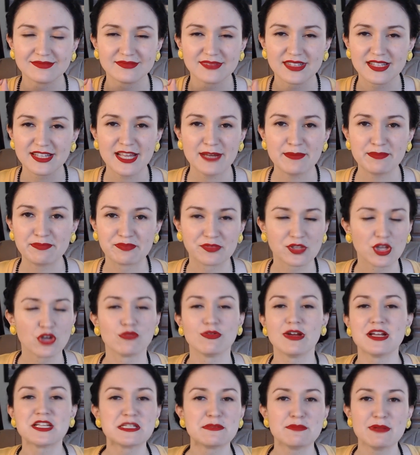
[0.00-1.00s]
Yep,
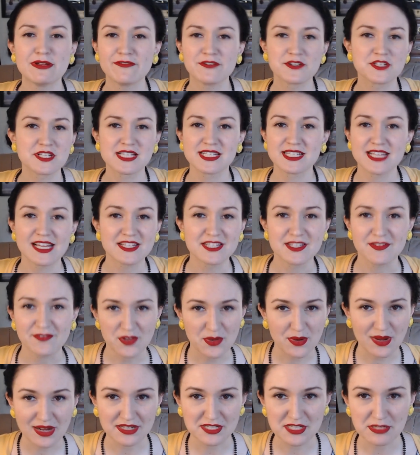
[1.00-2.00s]
recipe for success if you
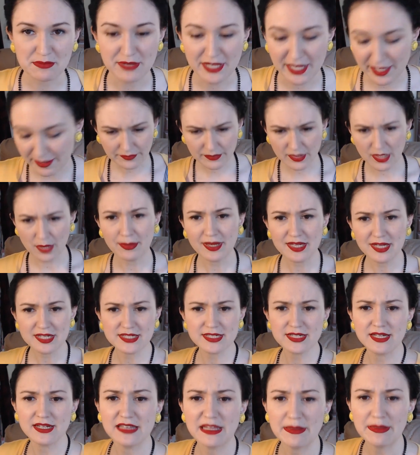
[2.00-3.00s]
ask me. But
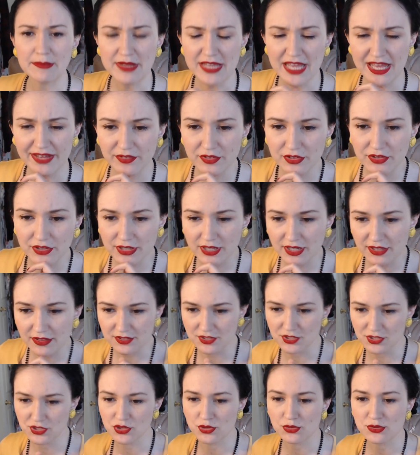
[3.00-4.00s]
uh, let me have a look at the
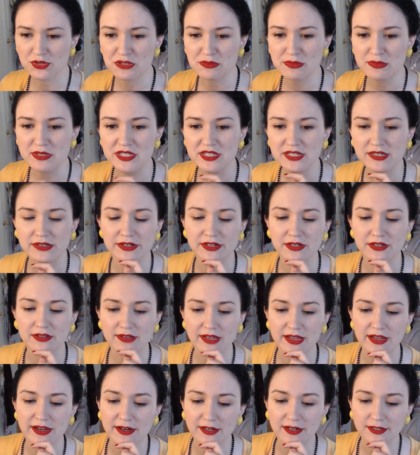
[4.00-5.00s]
source material
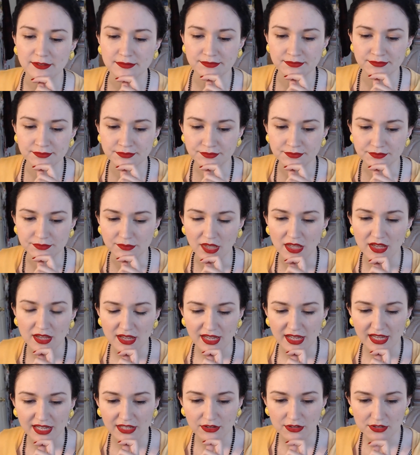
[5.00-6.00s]
here.
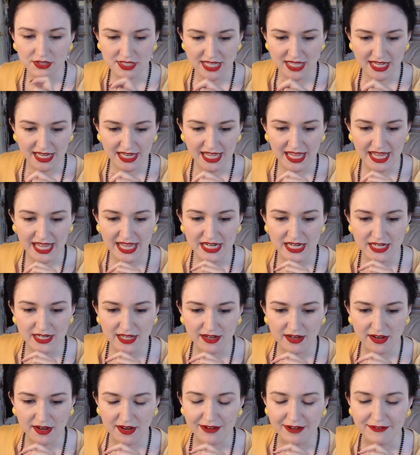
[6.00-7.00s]
it looks like Hey Na
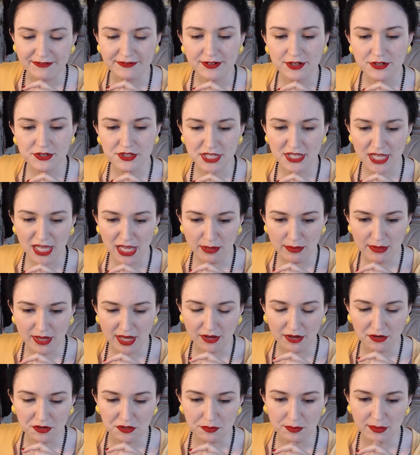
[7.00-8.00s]
Na Na first came
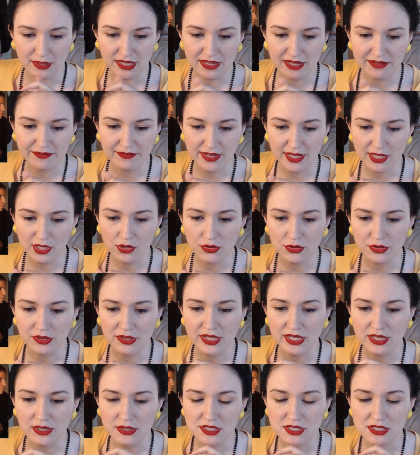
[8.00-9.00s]
out by Vaya Con
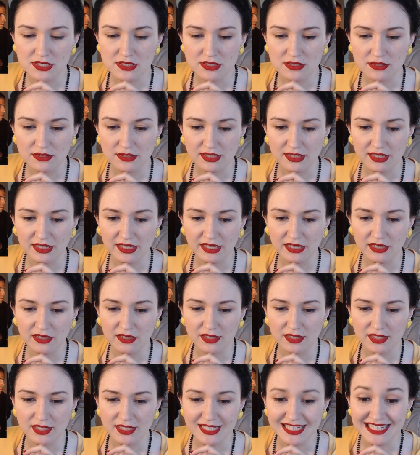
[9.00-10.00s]
Dios in
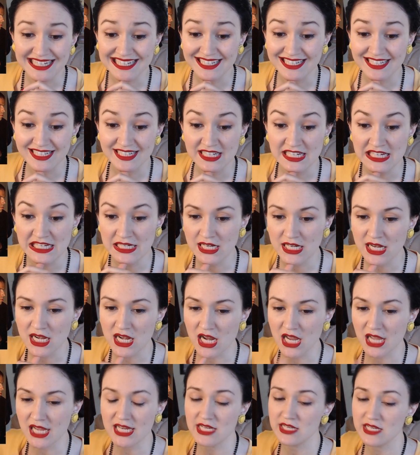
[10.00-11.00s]
uh,
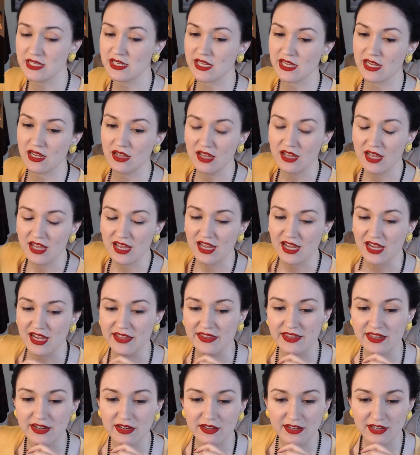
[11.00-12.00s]
1990, and
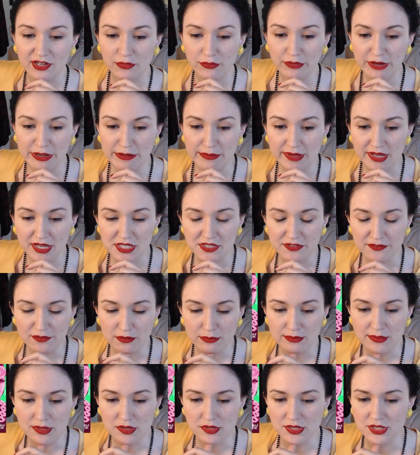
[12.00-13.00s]
then it got a remix from
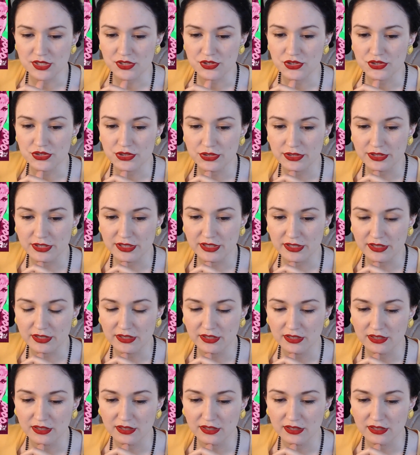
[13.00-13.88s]
Milk and Sugar